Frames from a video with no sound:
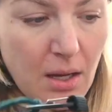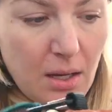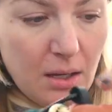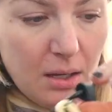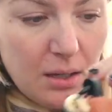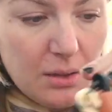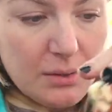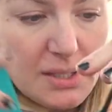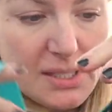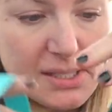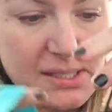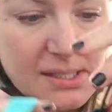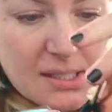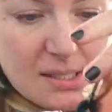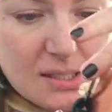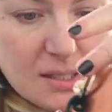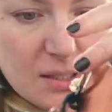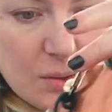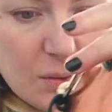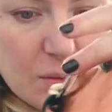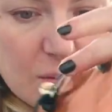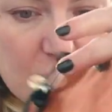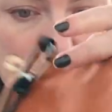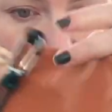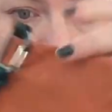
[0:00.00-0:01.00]
Oh, this is
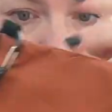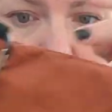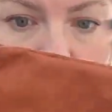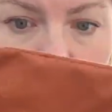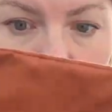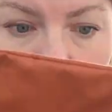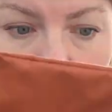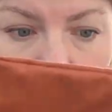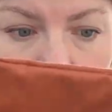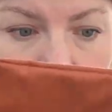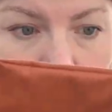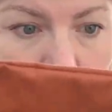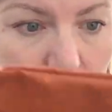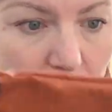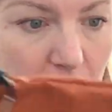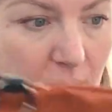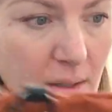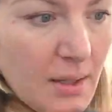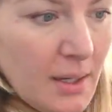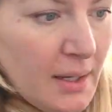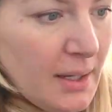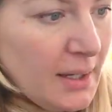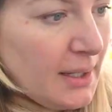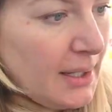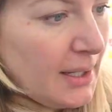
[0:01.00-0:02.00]
so cool.
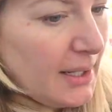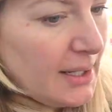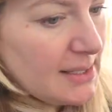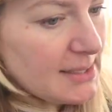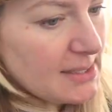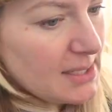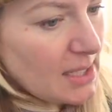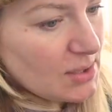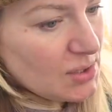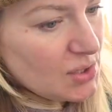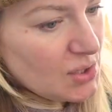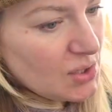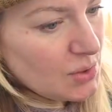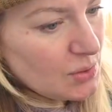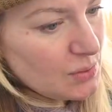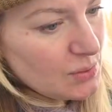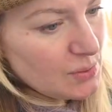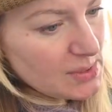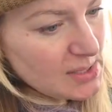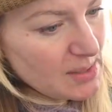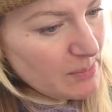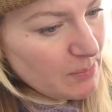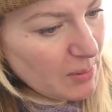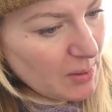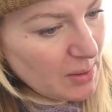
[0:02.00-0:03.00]
It's got 2
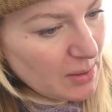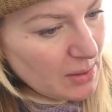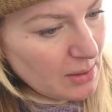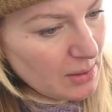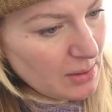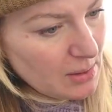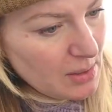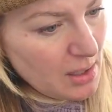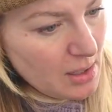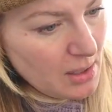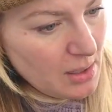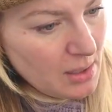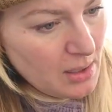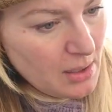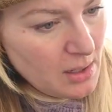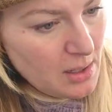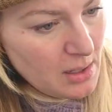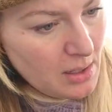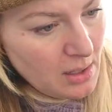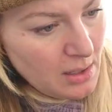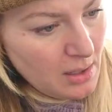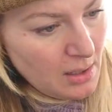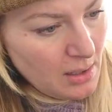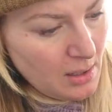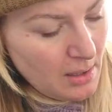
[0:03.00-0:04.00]
zipper
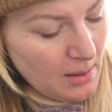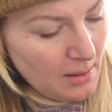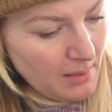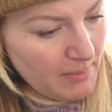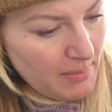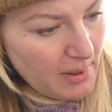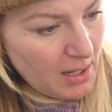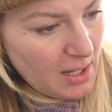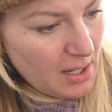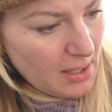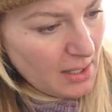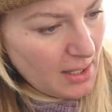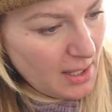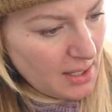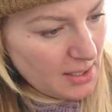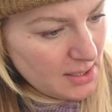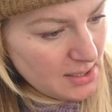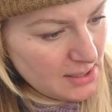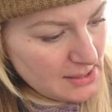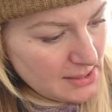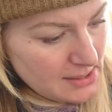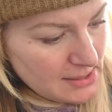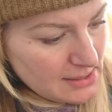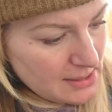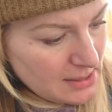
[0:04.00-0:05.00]

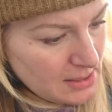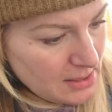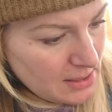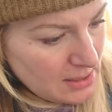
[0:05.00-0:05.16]
pockets.